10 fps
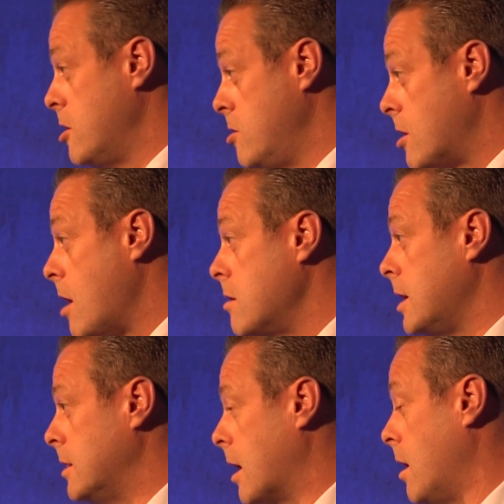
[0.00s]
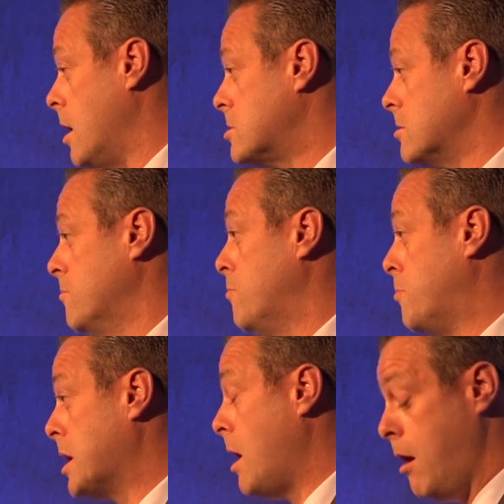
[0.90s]
not only in the classroom,
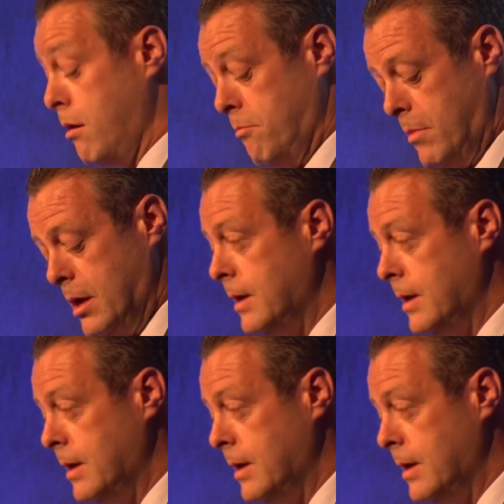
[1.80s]
but at home.